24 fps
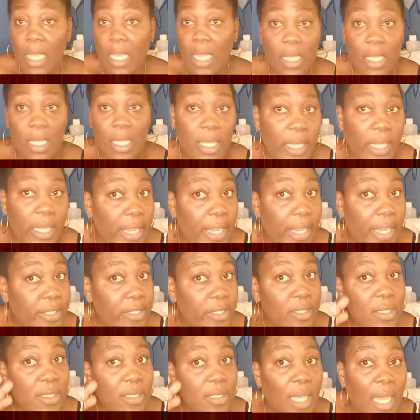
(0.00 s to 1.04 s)
The hair
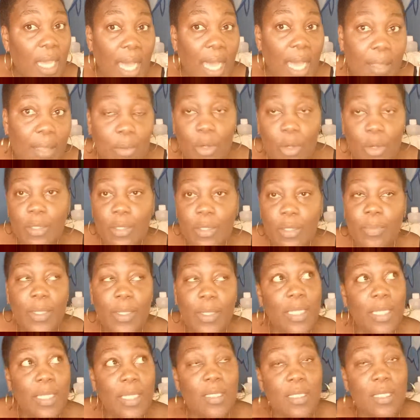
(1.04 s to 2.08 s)
just the all about the
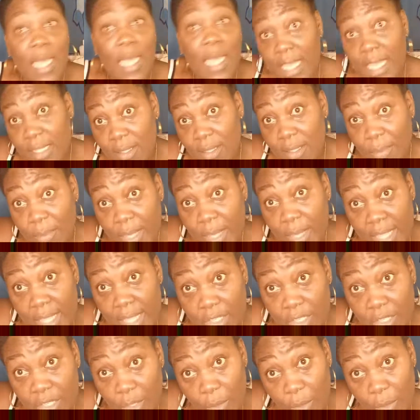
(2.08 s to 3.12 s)
place. I see me catch
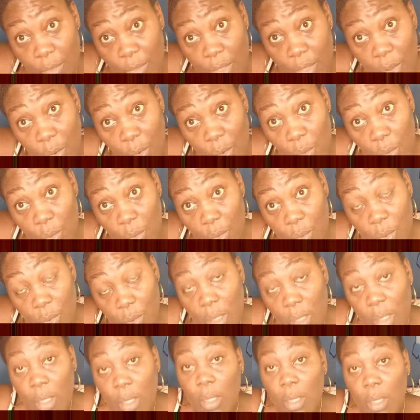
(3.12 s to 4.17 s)
it up now.
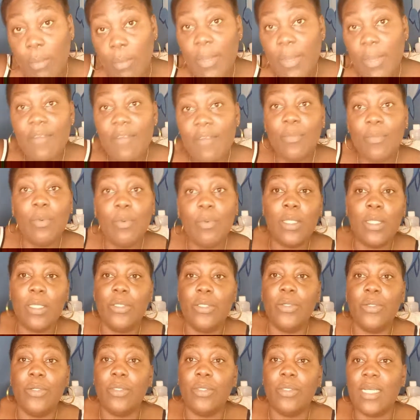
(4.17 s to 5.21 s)
I have to pull it
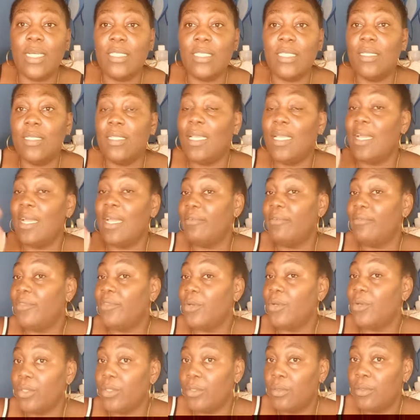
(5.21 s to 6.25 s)
out as the live
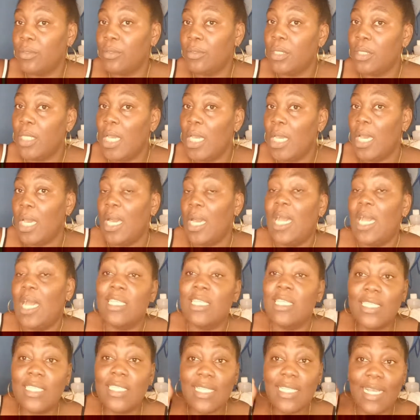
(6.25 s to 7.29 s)
done. And
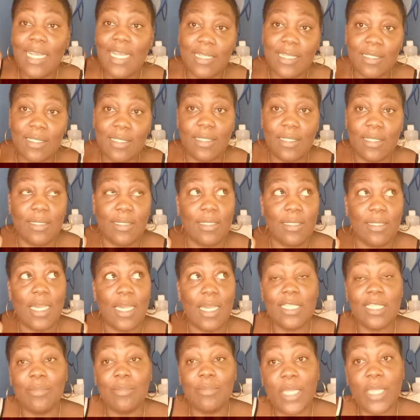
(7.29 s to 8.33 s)
slacken it.
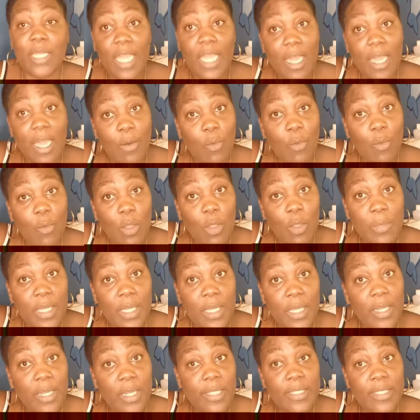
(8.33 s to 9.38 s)
Because I can't hold my
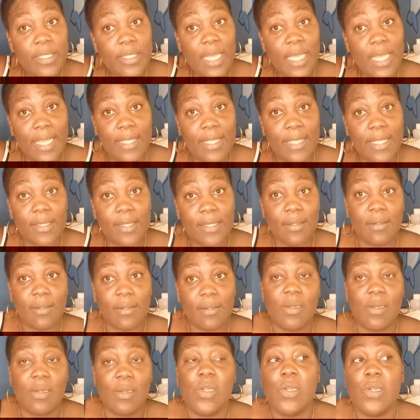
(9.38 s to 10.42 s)
hair tight.
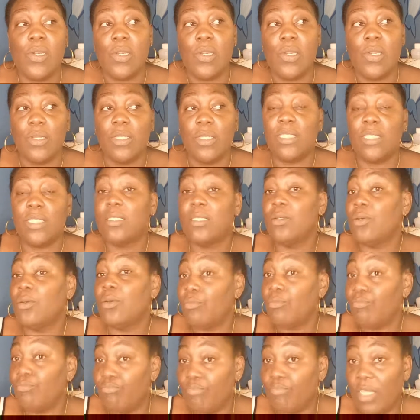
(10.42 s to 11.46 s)
So,
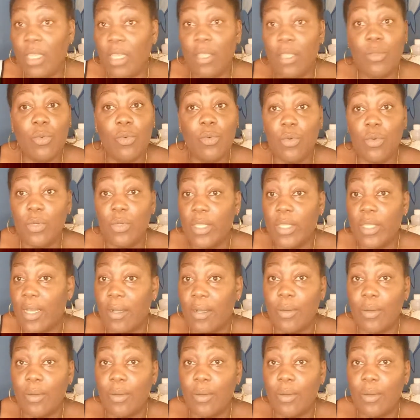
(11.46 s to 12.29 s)
you know that.